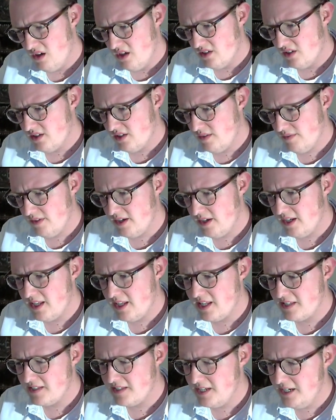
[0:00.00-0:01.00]
something
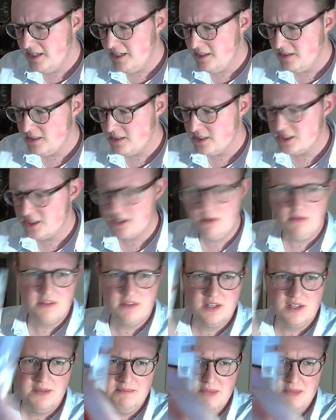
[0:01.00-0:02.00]
like that. So
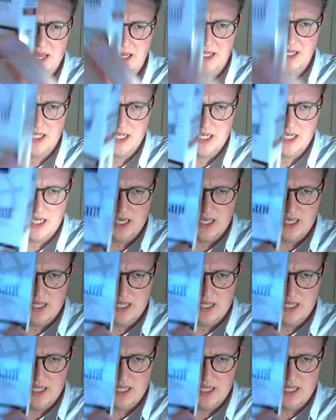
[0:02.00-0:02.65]
they make